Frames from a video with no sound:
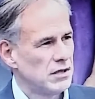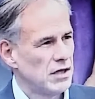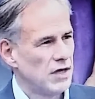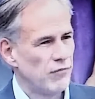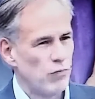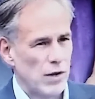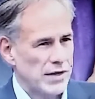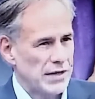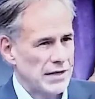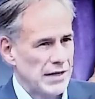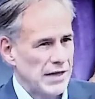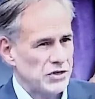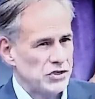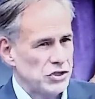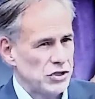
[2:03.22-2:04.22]
of
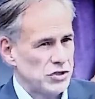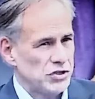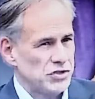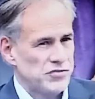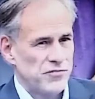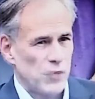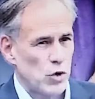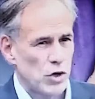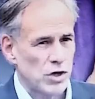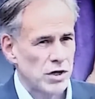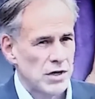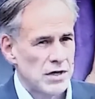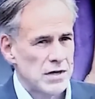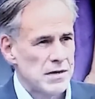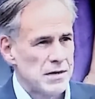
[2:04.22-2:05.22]
regulations for
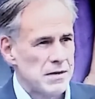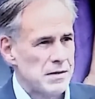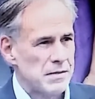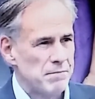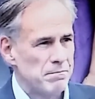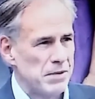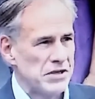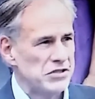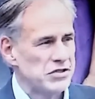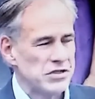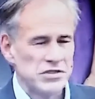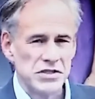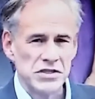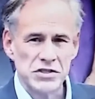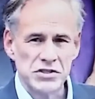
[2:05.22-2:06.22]

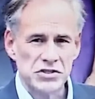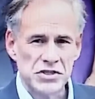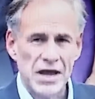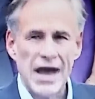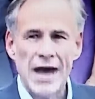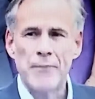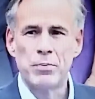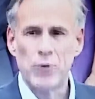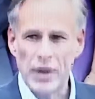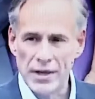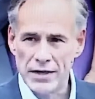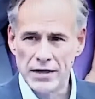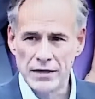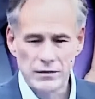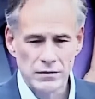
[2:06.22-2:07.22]
businesses to operate
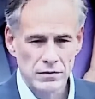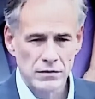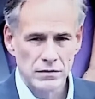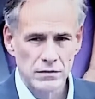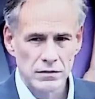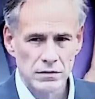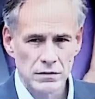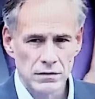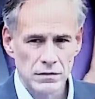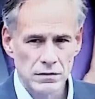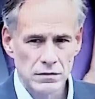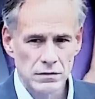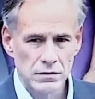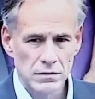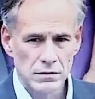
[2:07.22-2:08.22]
in.
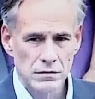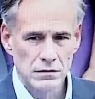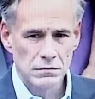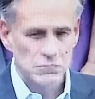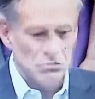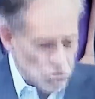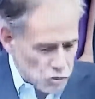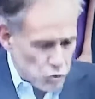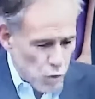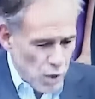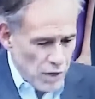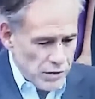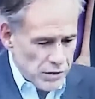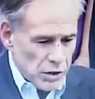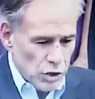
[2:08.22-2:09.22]
There's
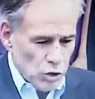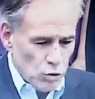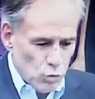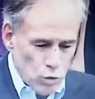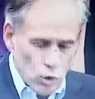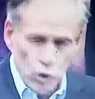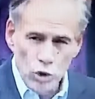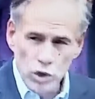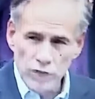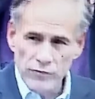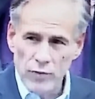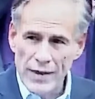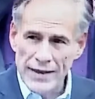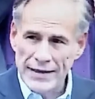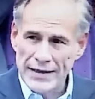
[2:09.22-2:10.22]
one rule of
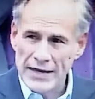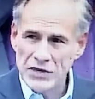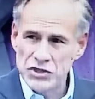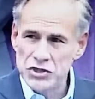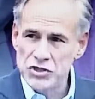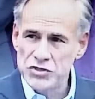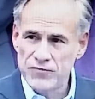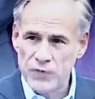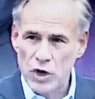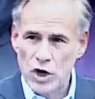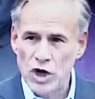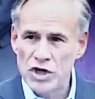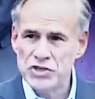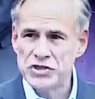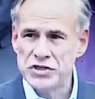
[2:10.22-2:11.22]
regulations for
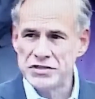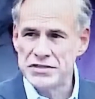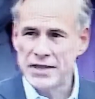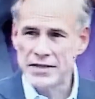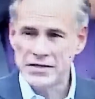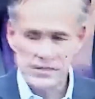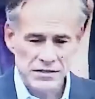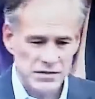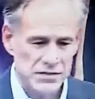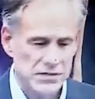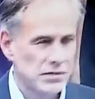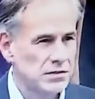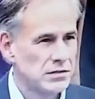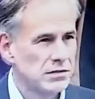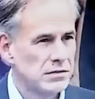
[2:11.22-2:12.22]
Austin,
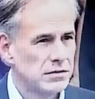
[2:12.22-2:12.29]
Texas,